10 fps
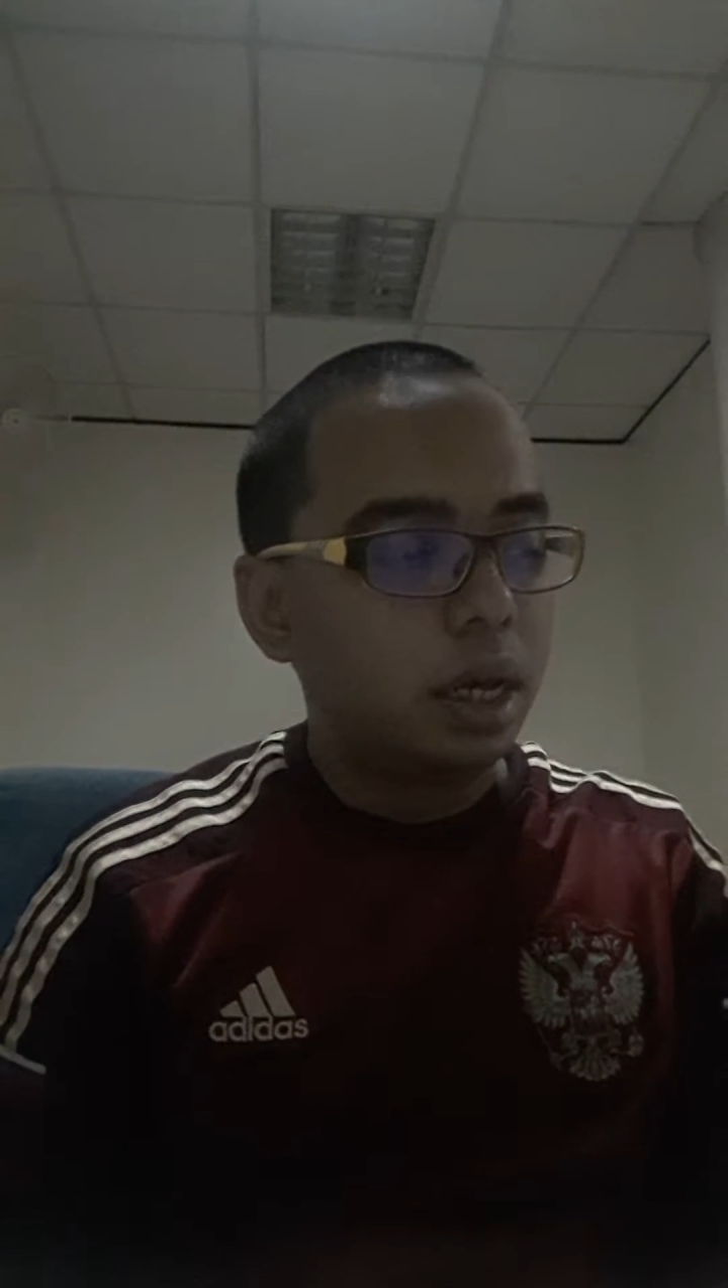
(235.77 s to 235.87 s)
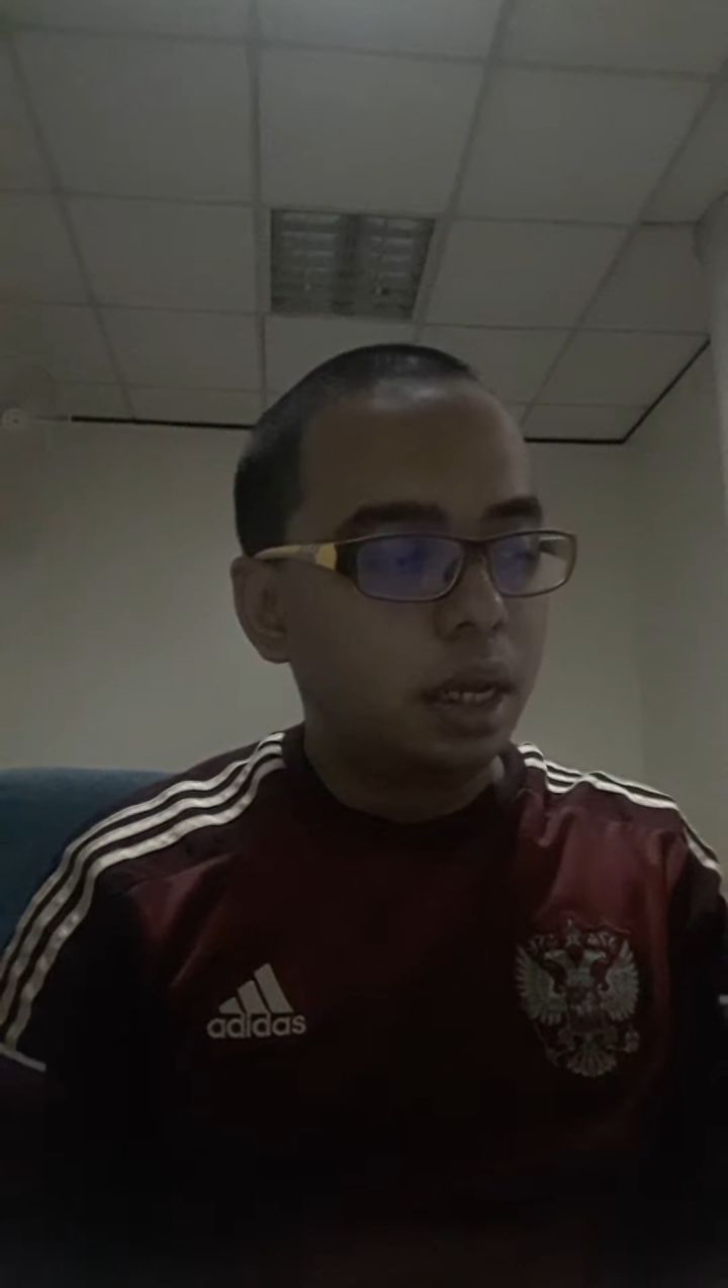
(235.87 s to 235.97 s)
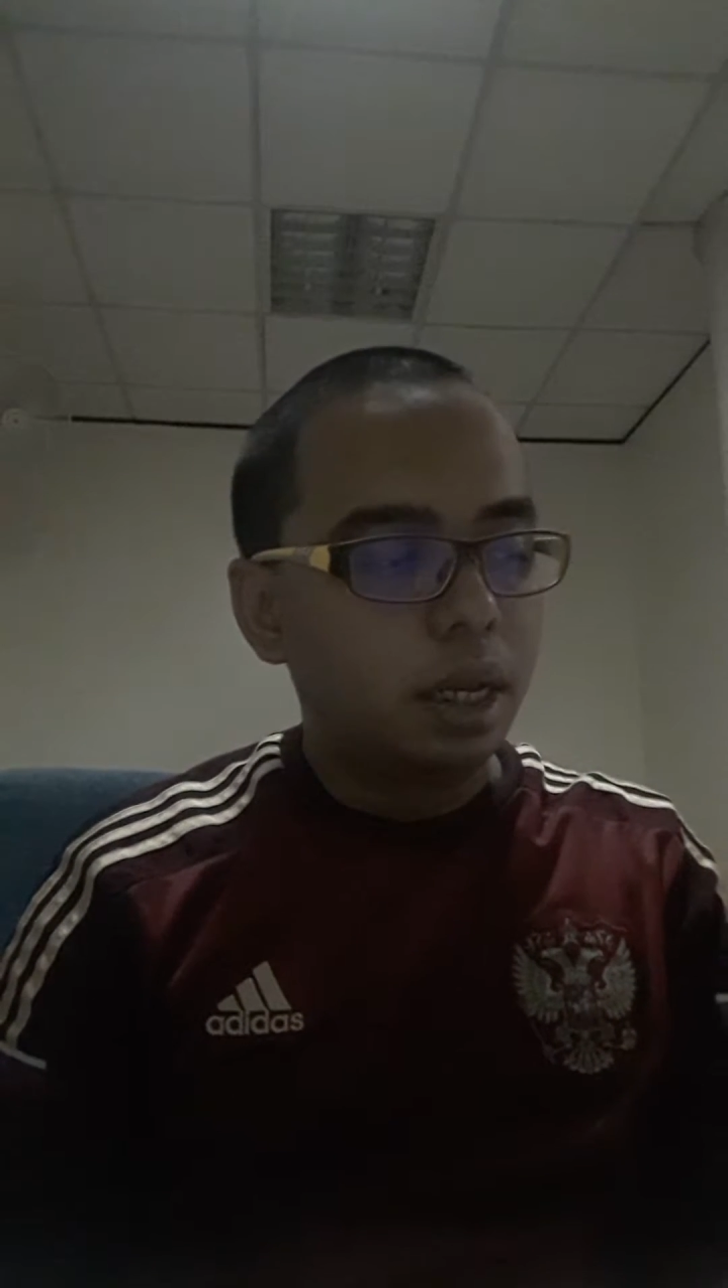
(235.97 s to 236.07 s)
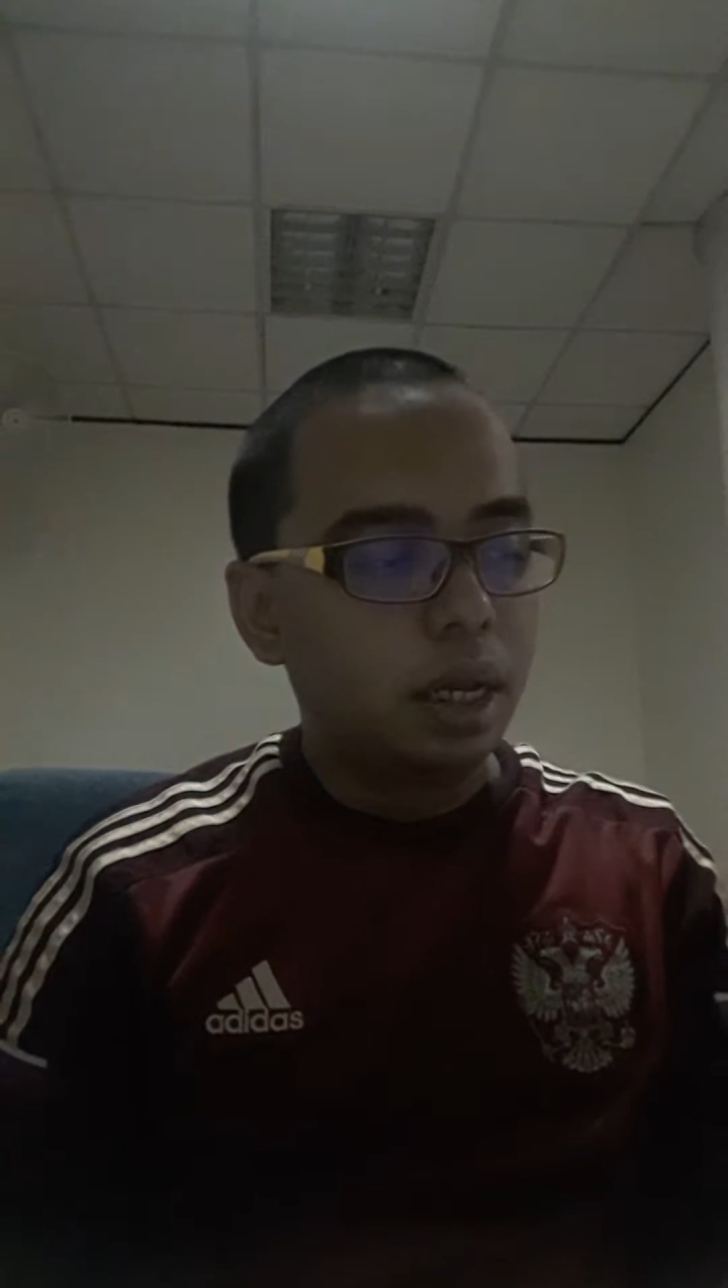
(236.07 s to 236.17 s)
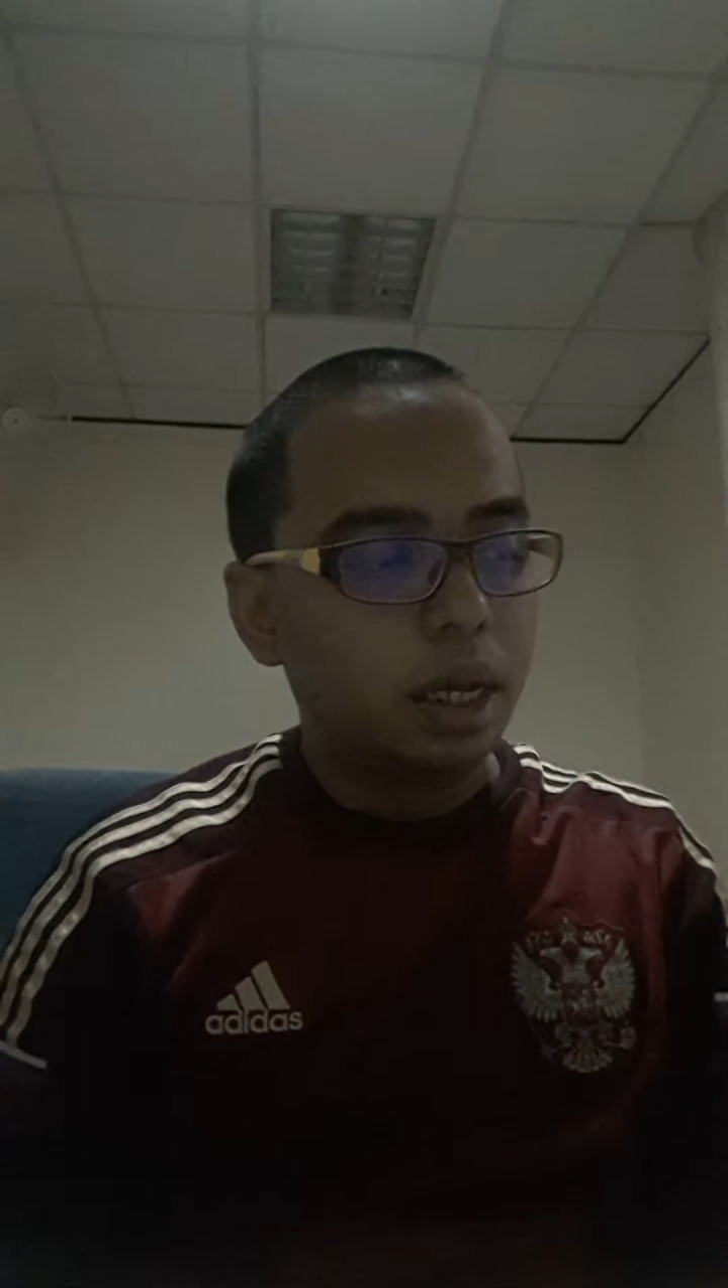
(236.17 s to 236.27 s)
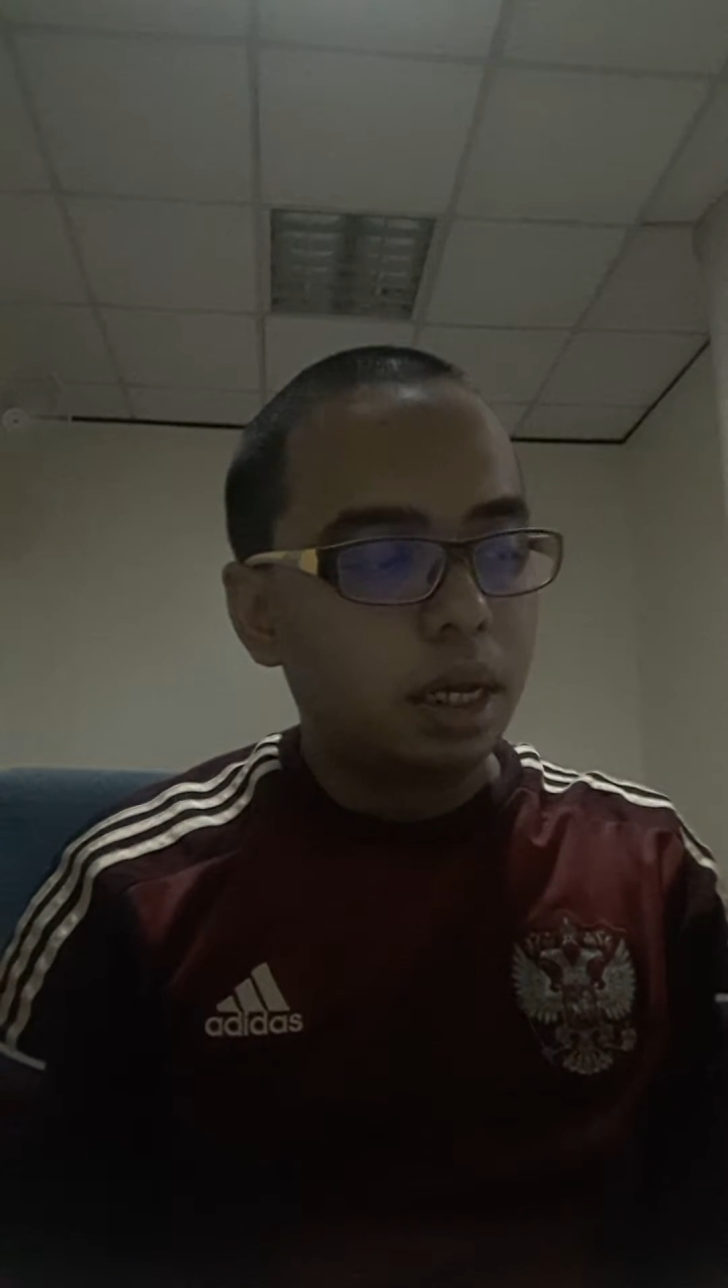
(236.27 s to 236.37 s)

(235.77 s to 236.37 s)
then